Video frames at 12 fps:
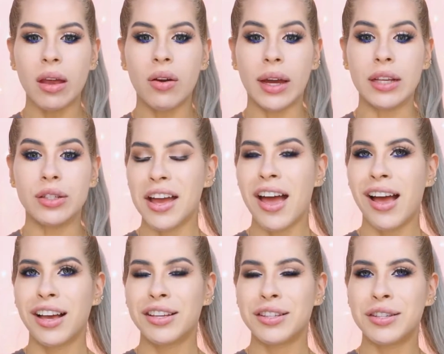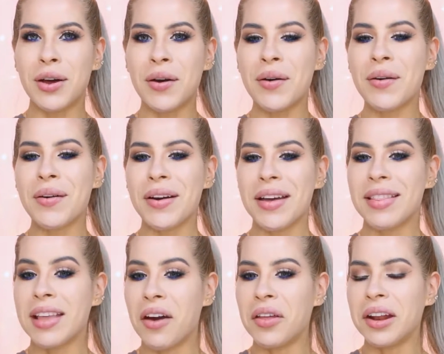Okay, so
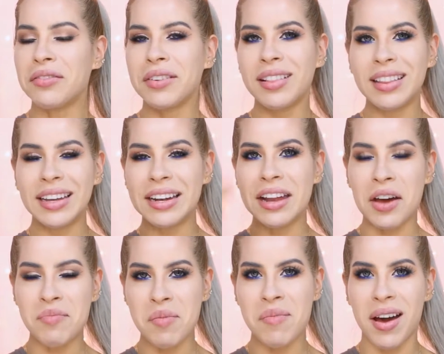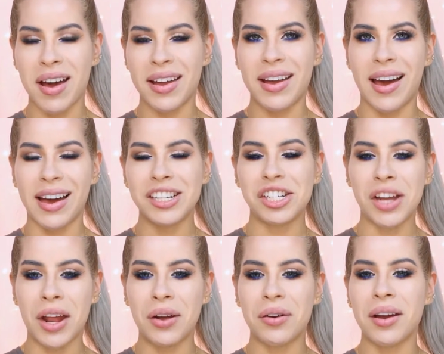now that I've cleaned up my
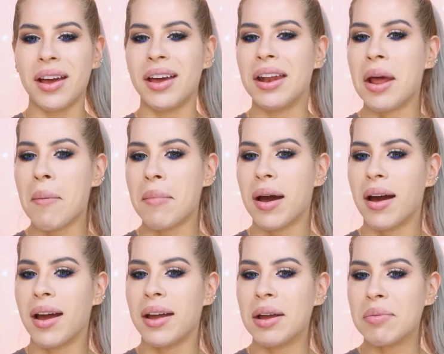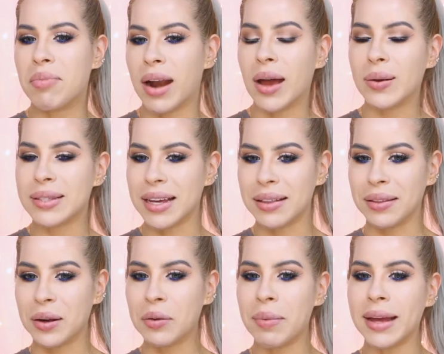eyeshadow and my brows a
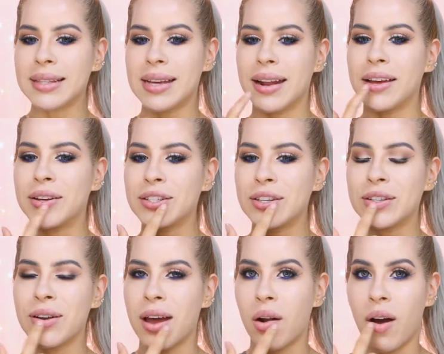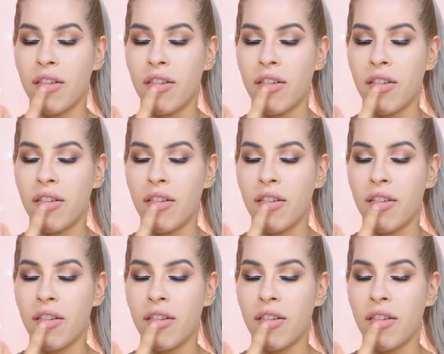little bit, and I also took it